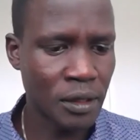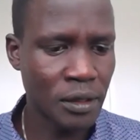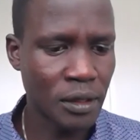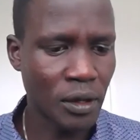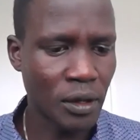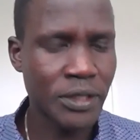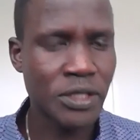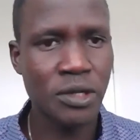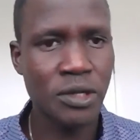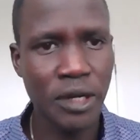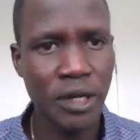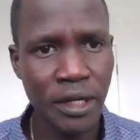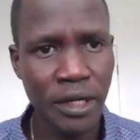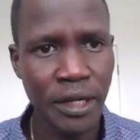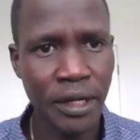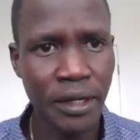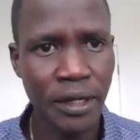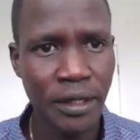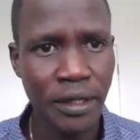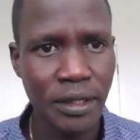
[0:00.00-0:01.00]

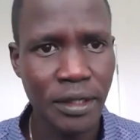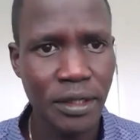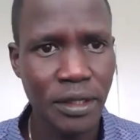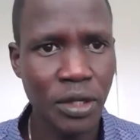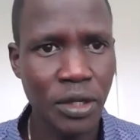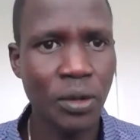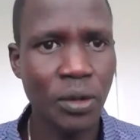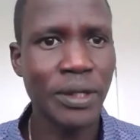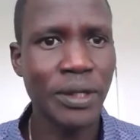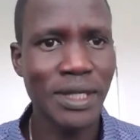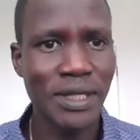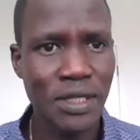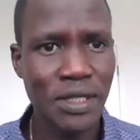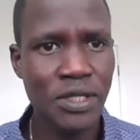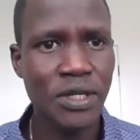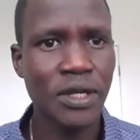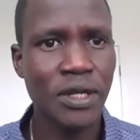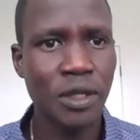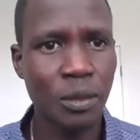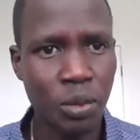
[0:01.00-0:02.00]
Australia. He already
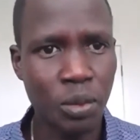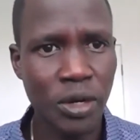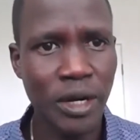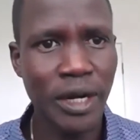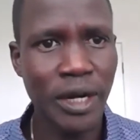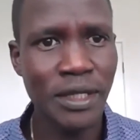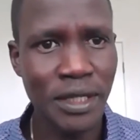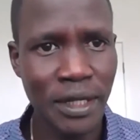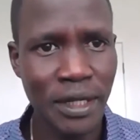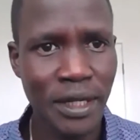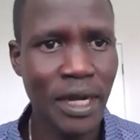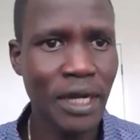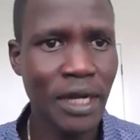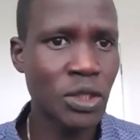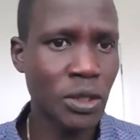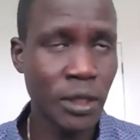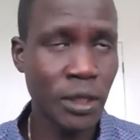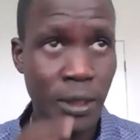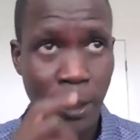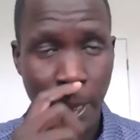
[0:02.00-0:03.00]
started the project.
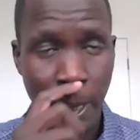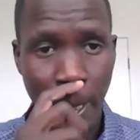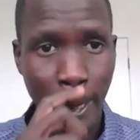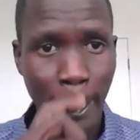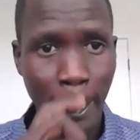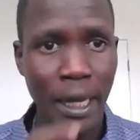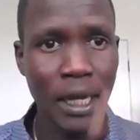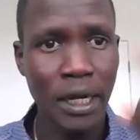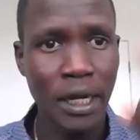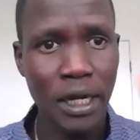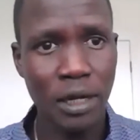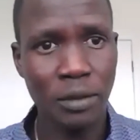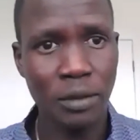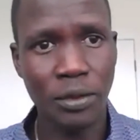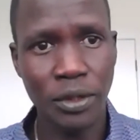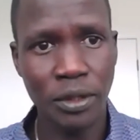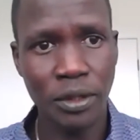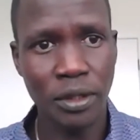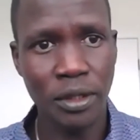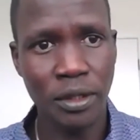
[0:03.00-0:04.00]
Actually,
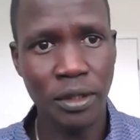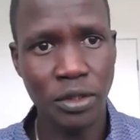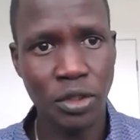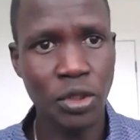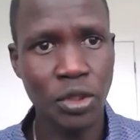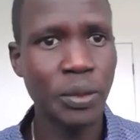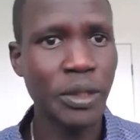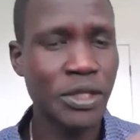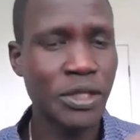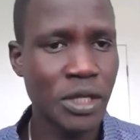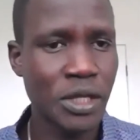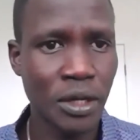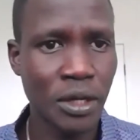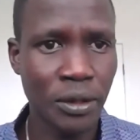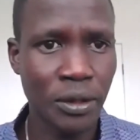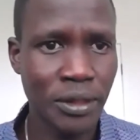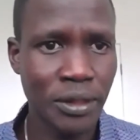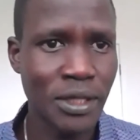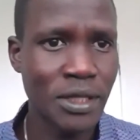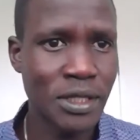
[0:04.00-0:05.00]
2 weeks
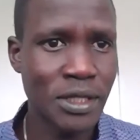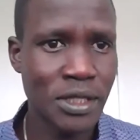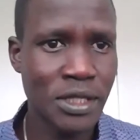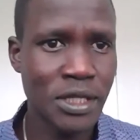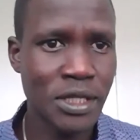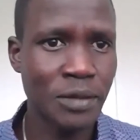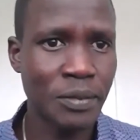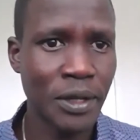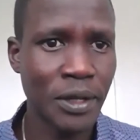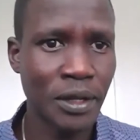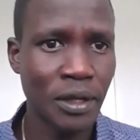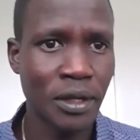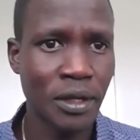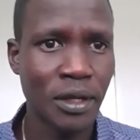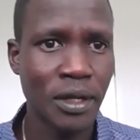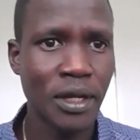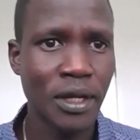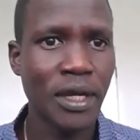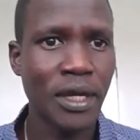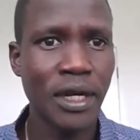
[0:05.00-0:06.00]
ago, he just sent me
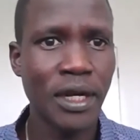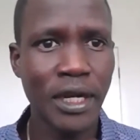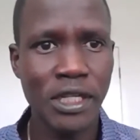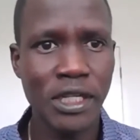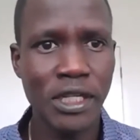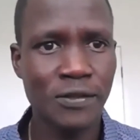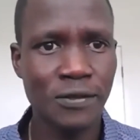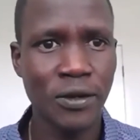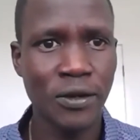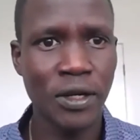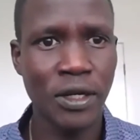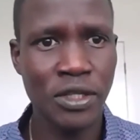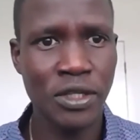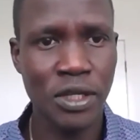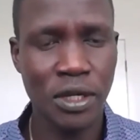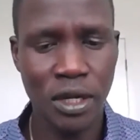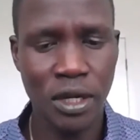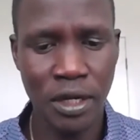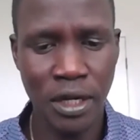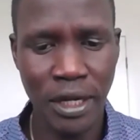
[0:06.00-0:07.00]
a nice footage,
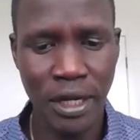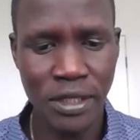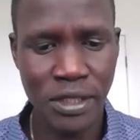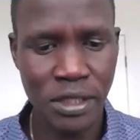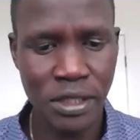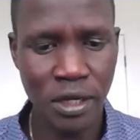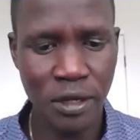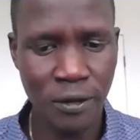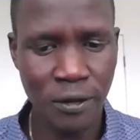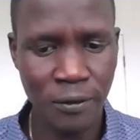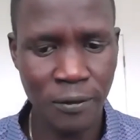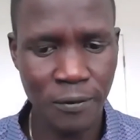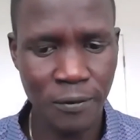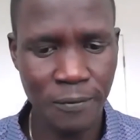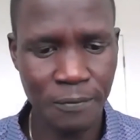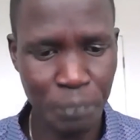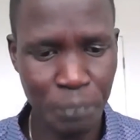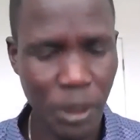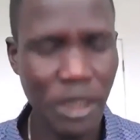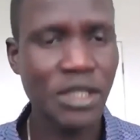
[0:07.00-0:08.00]

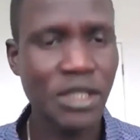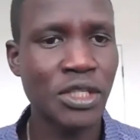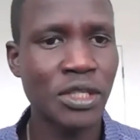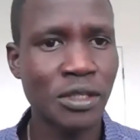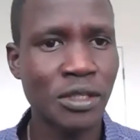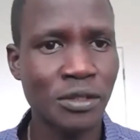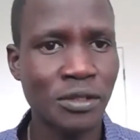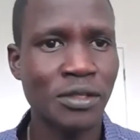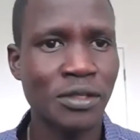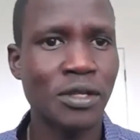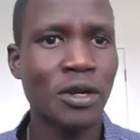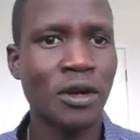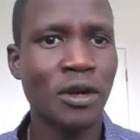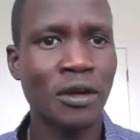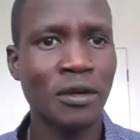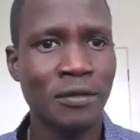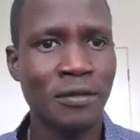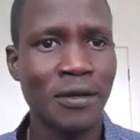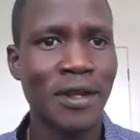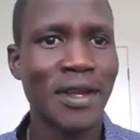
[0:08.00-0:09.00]
pictures
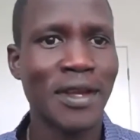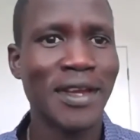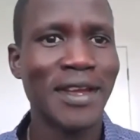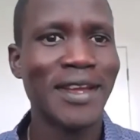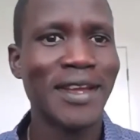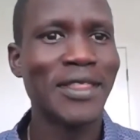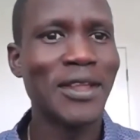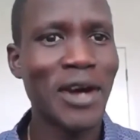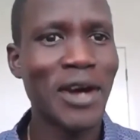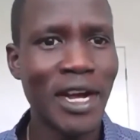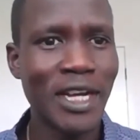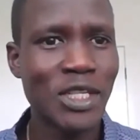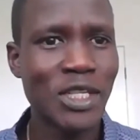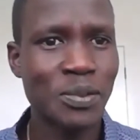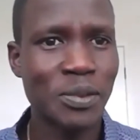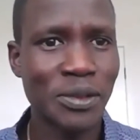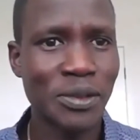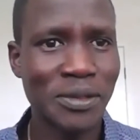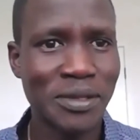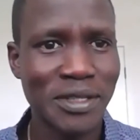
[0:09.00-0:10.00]
of the
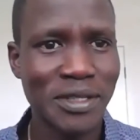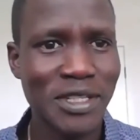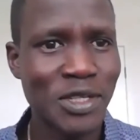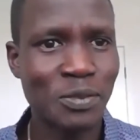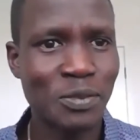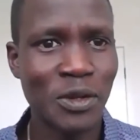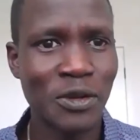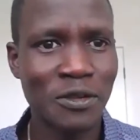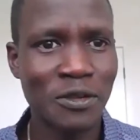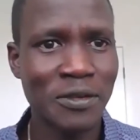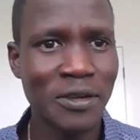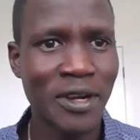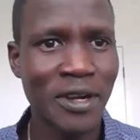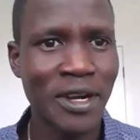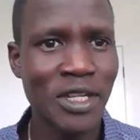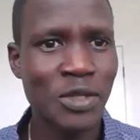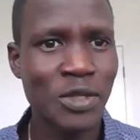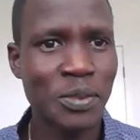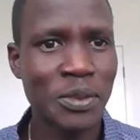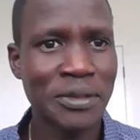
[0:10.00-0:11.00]
hospital. It's a beautiful
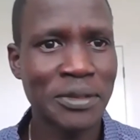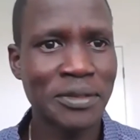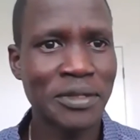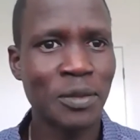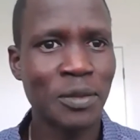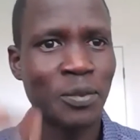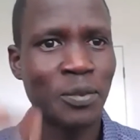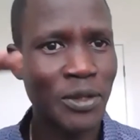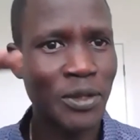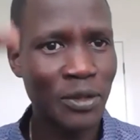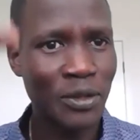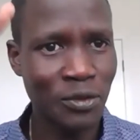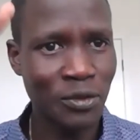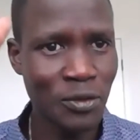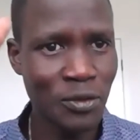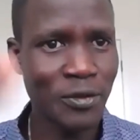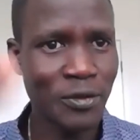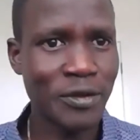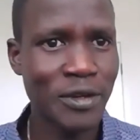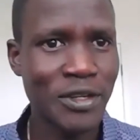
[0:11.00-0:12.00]
hospital. They put a
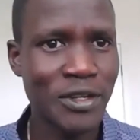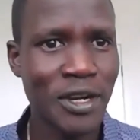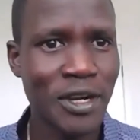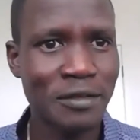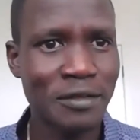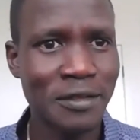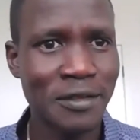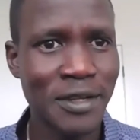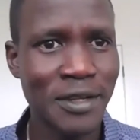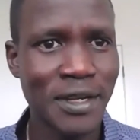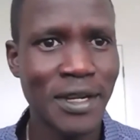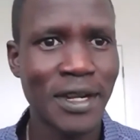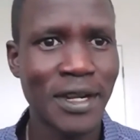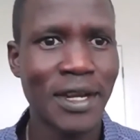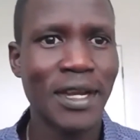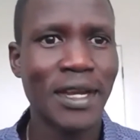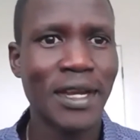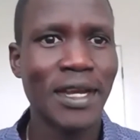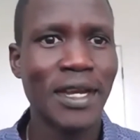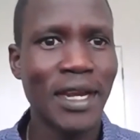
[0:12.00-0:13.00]
roof on the top of it.
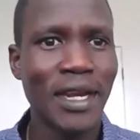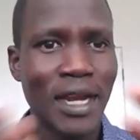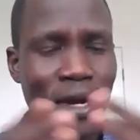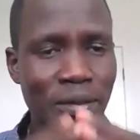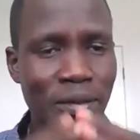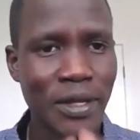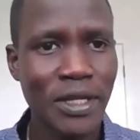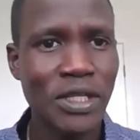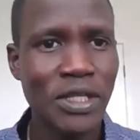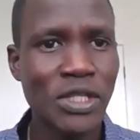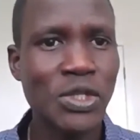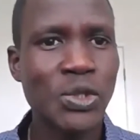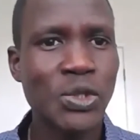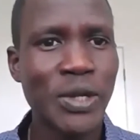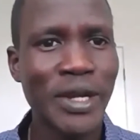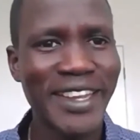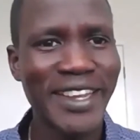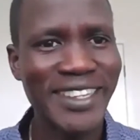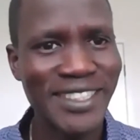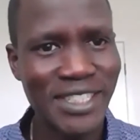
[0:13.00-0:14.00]
Now they're just
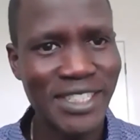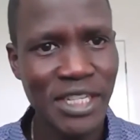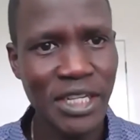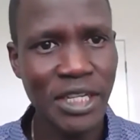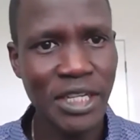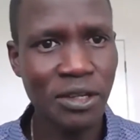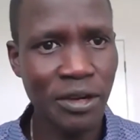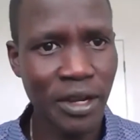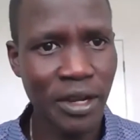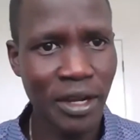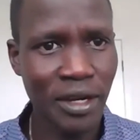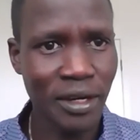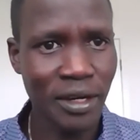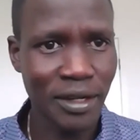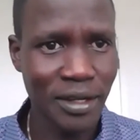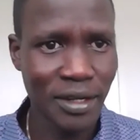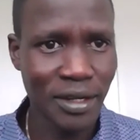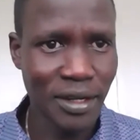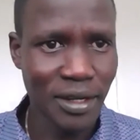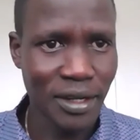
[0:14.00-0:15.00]
doing interior,
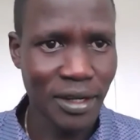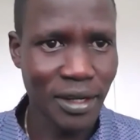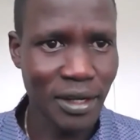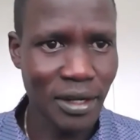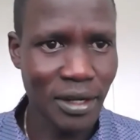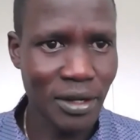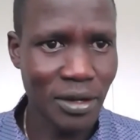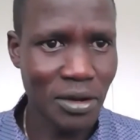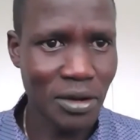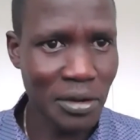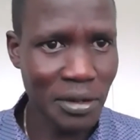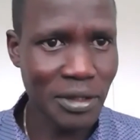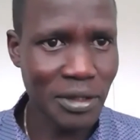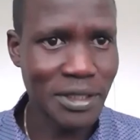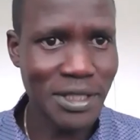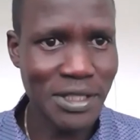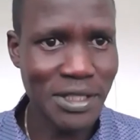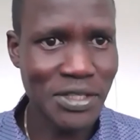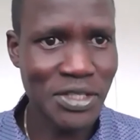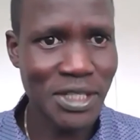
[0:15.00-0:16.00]
all of
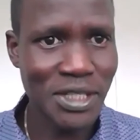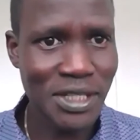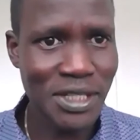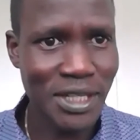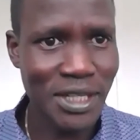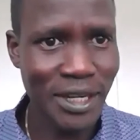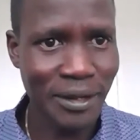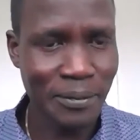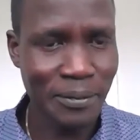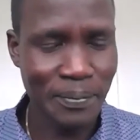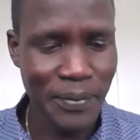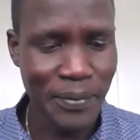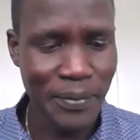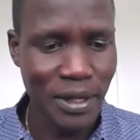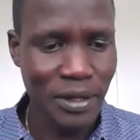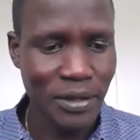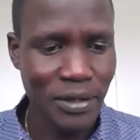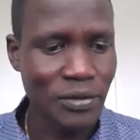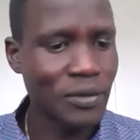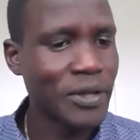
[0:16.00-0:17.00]
this detail.
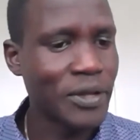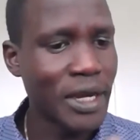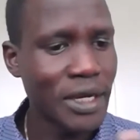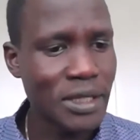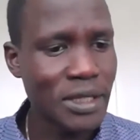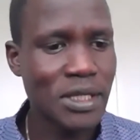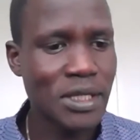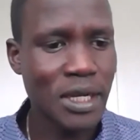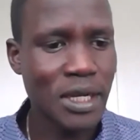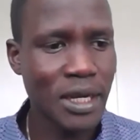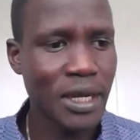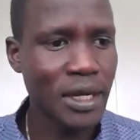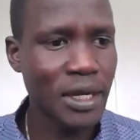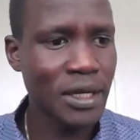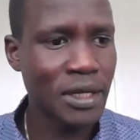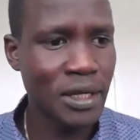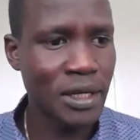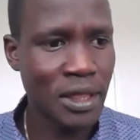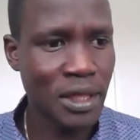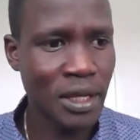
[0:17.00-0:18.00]
So that is the kind
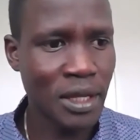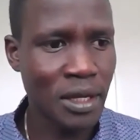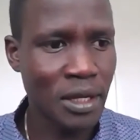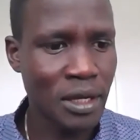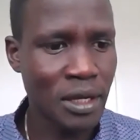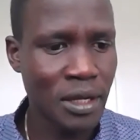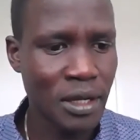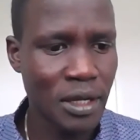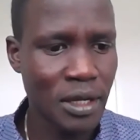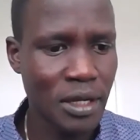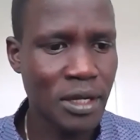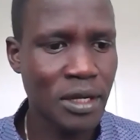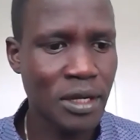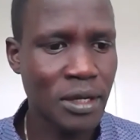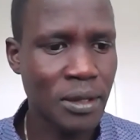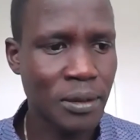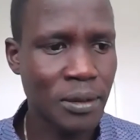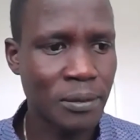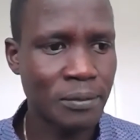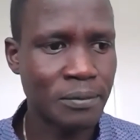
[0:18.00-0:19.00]
of thing
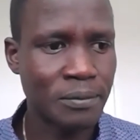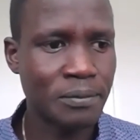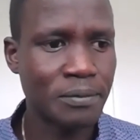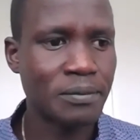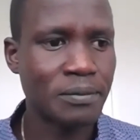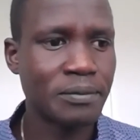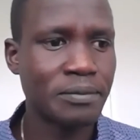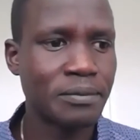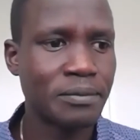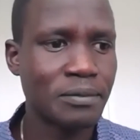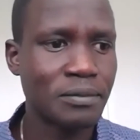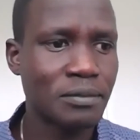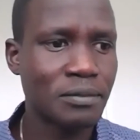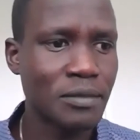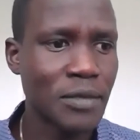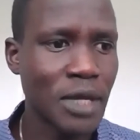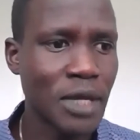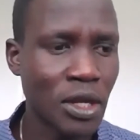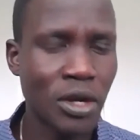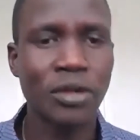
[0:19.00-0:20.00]

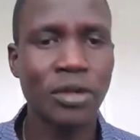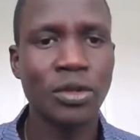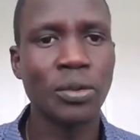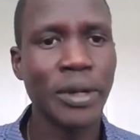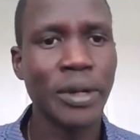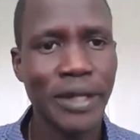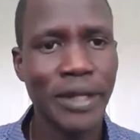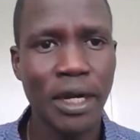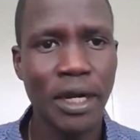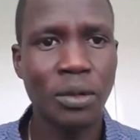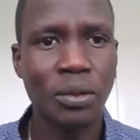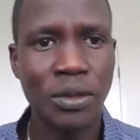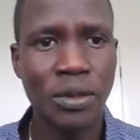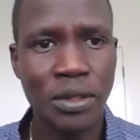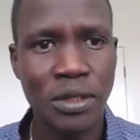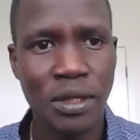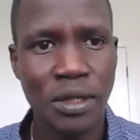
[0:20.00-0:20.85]
along the way that I would